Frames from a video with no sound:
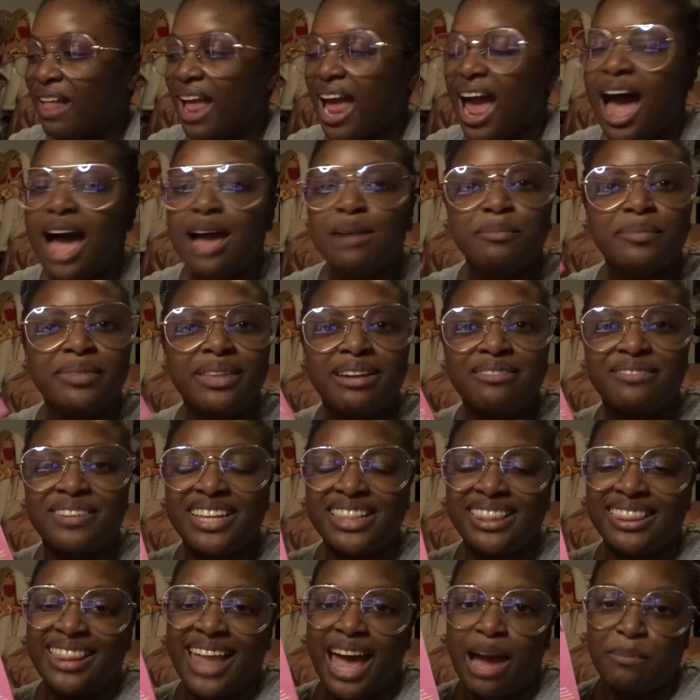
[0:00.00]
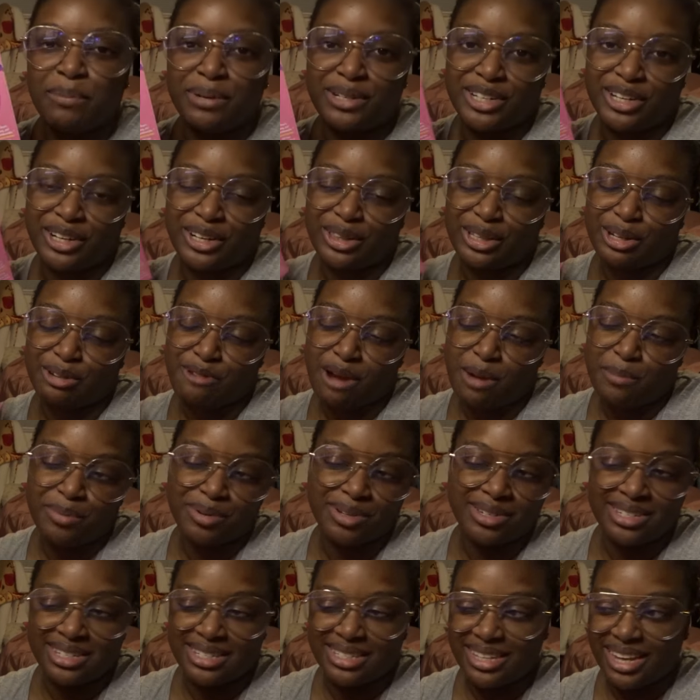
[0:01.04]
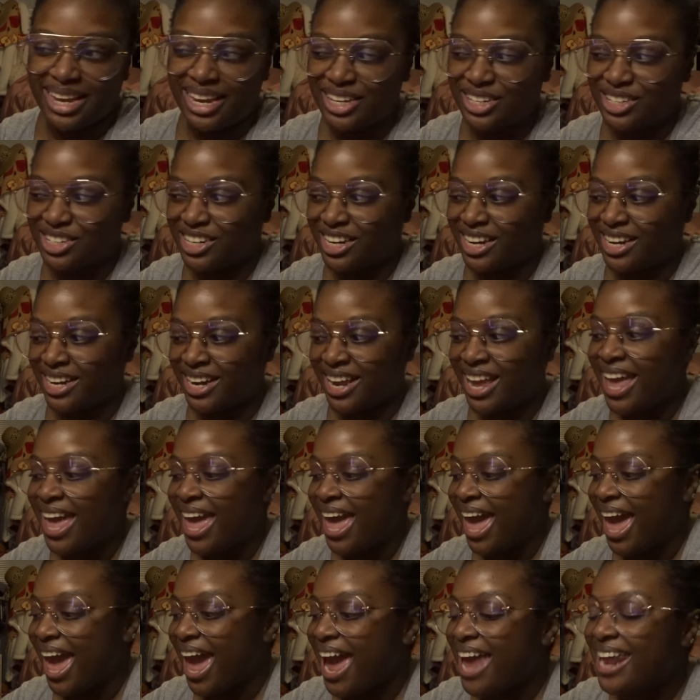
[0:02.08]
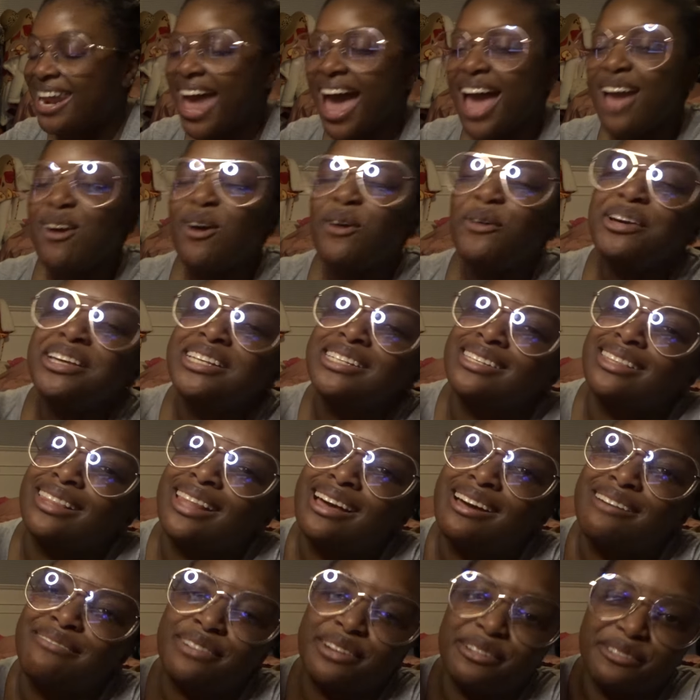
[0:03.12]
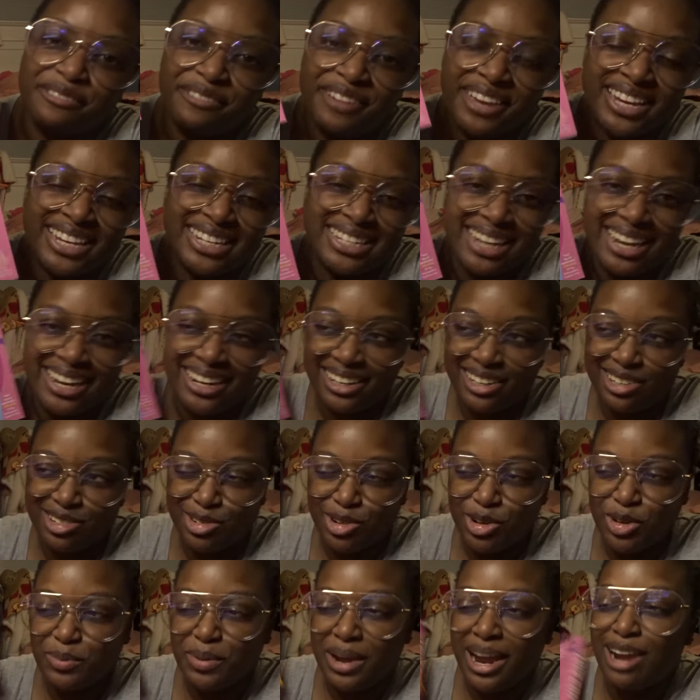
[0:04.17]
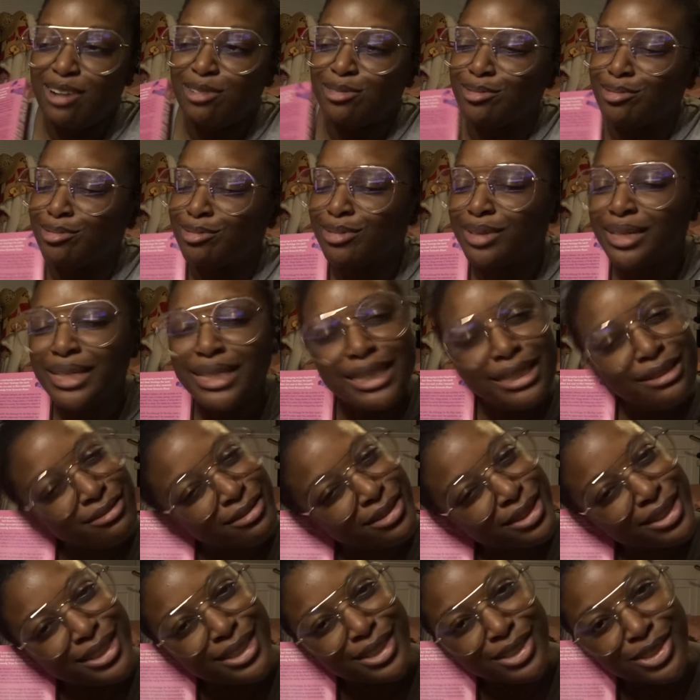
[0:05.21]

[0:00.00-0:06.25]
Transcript: I'm loving that particular representation, and I always love a fake dating trope. I really, really